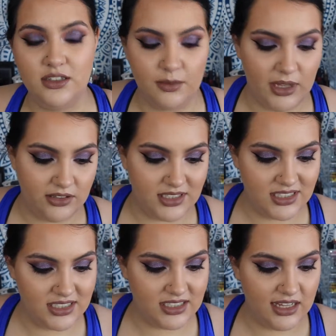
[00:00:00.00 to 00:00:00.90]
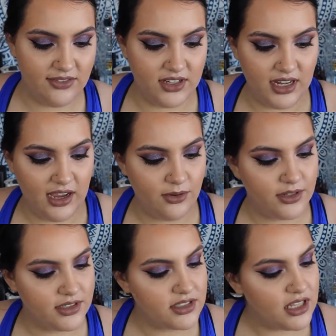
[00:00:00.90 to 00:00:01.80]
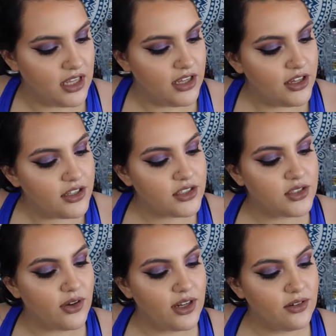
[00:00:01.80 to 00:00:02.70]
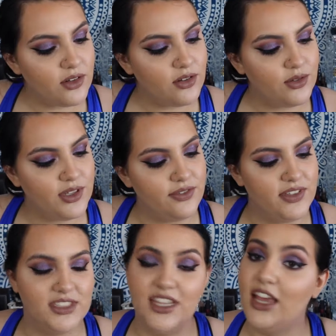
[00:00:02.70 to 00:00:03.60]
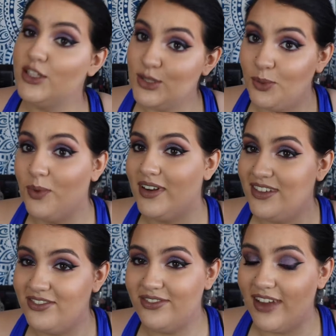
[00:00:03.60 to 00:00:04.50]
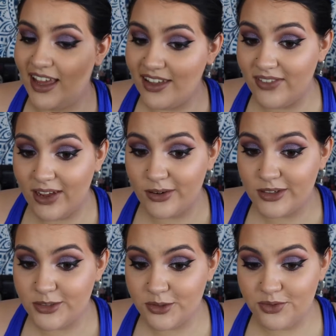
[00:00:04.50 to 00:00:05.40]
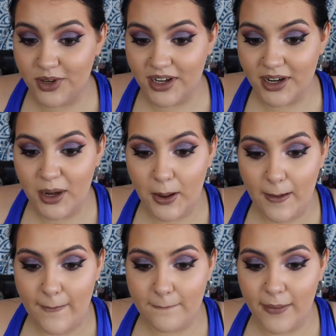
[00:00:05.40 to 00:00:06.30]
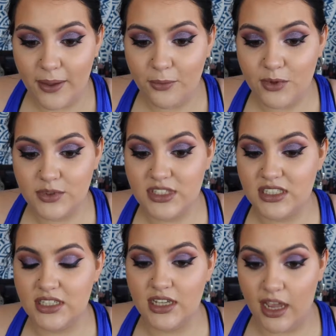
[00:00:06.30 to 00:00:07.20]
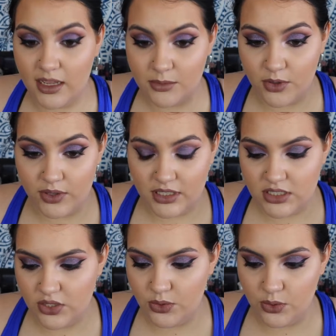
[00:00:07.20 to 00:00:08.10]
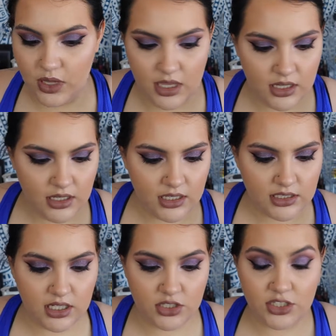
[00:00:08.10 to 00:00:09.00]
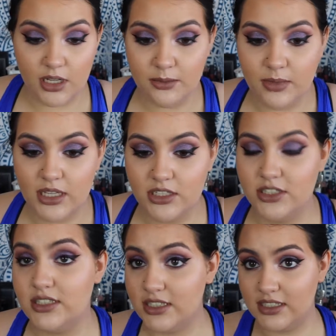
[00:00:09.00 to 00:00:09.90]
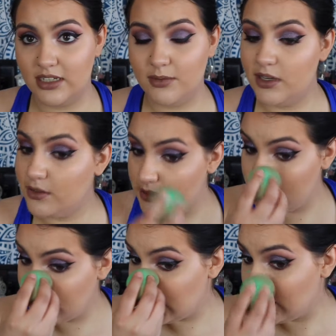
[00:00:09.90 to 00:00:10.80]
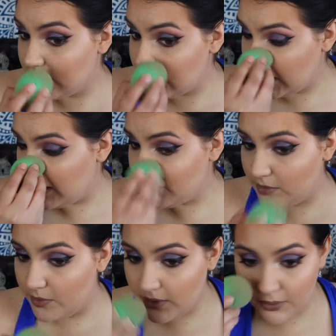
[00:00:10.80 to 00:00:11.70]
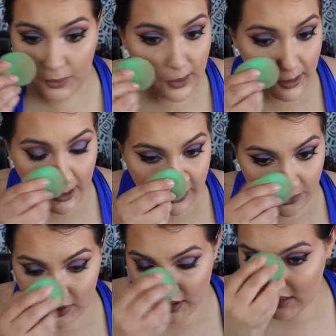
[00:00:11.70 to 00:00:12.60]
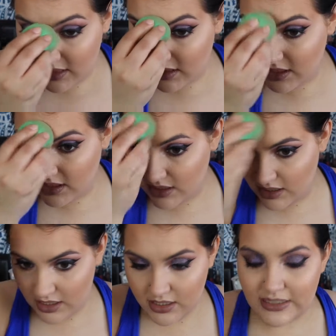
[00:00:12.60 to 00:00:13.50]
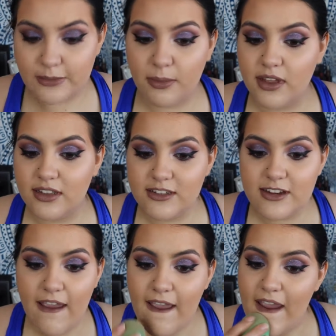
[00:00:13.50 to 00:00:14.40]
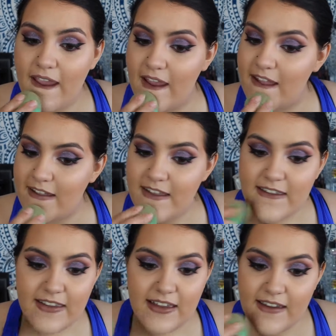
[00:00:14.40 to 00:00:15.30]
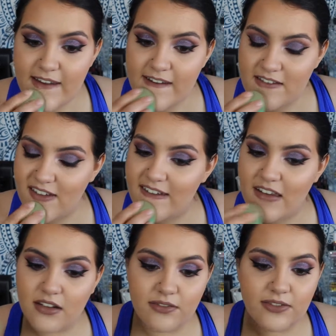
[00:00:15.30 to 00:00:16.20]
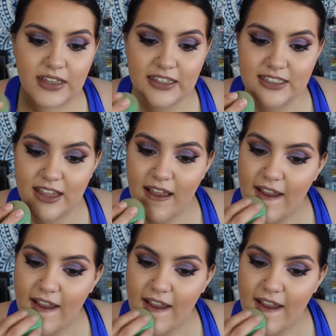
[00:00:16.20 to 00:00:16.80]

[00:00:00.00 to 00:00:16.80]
about 7 hours, so I don't know if it's 25 hours of wear, but we will see. I am going to touch up just the side of my nose. I'm just going to take off the oil with the sponge and see if I can fix